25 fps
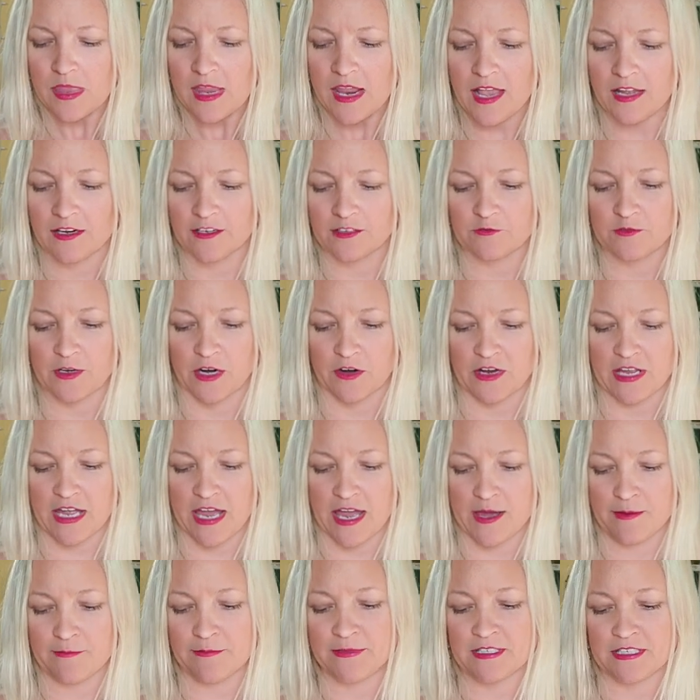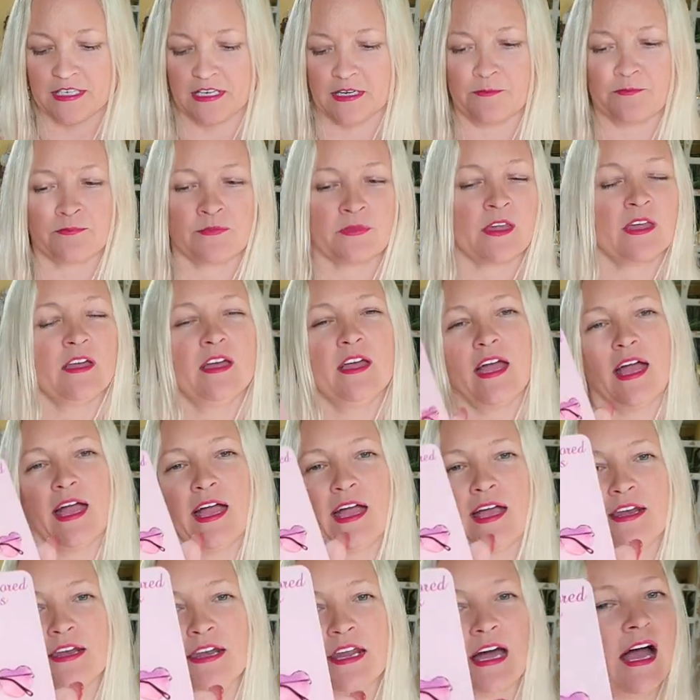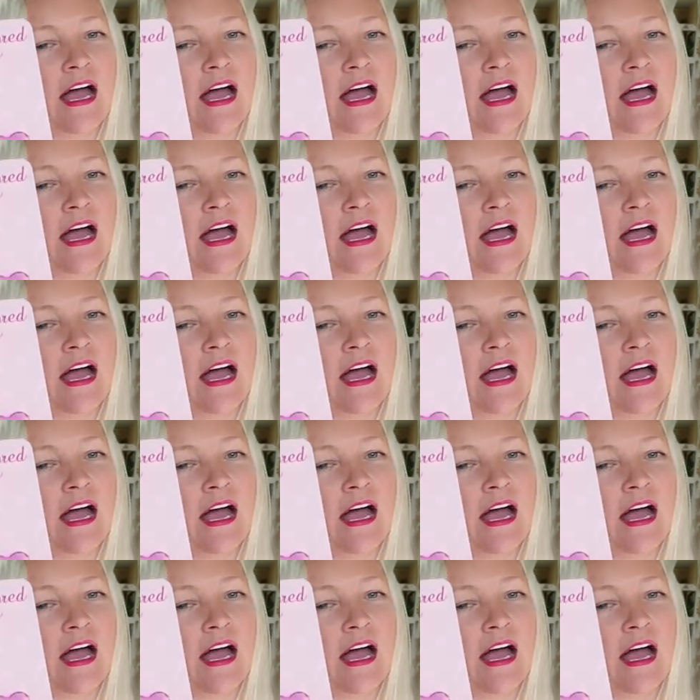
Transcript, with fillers: and it's very empty. And